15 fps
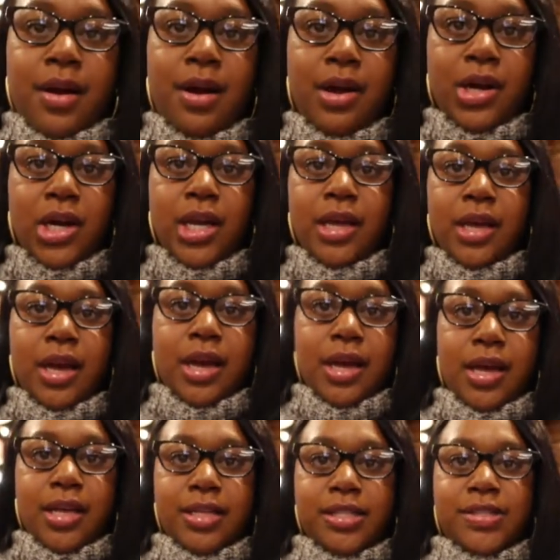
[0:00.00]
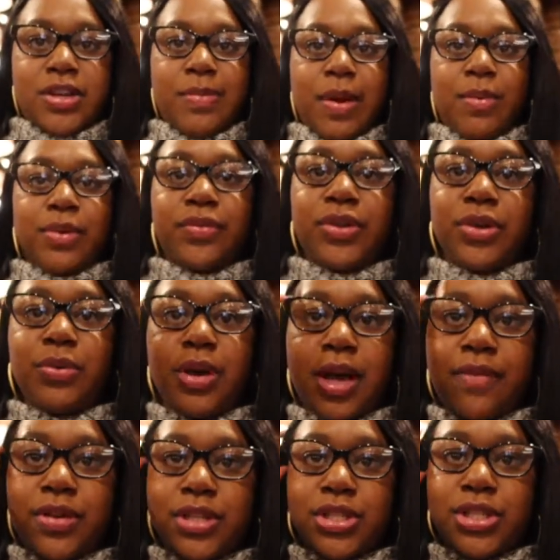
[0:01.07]
Alright guys, so my review
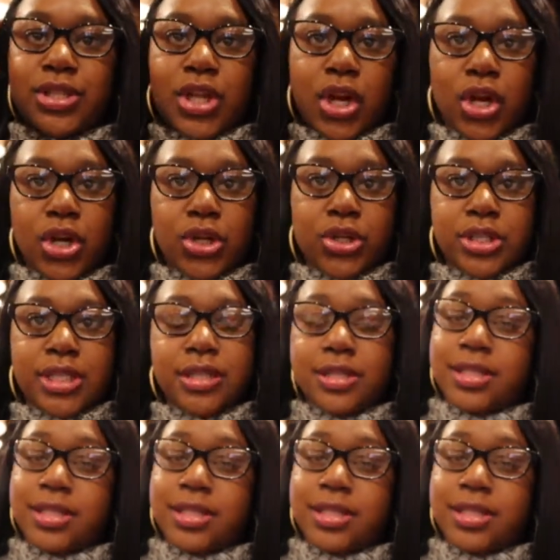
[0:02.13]
of Stir's